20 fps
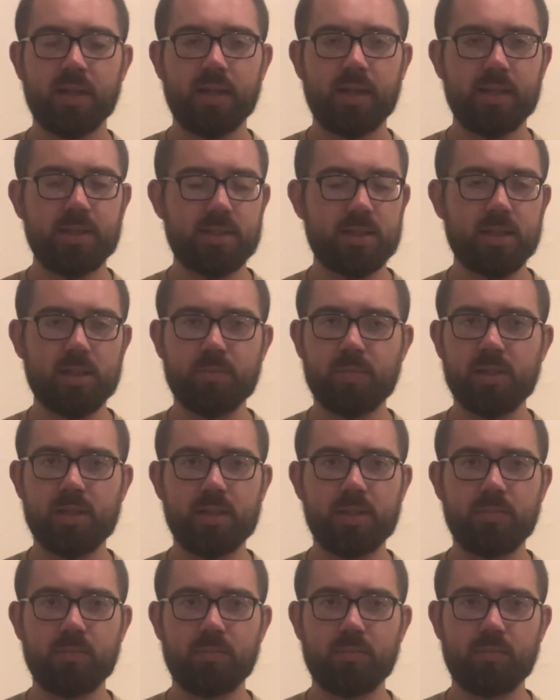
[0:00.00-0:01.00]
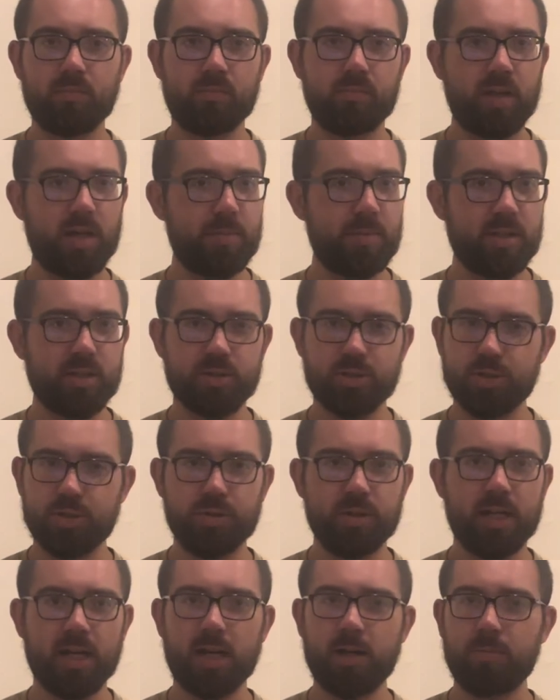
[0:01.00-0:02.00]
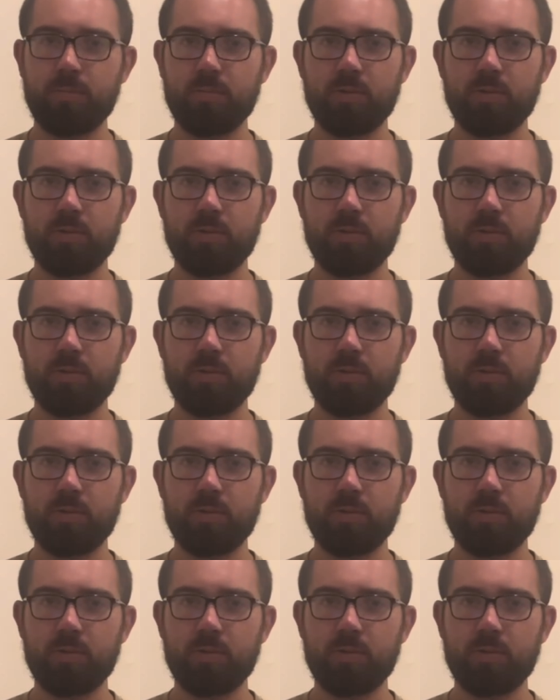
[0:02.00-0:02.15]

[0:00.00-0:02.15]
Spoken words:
it's going to be maybe a shootout,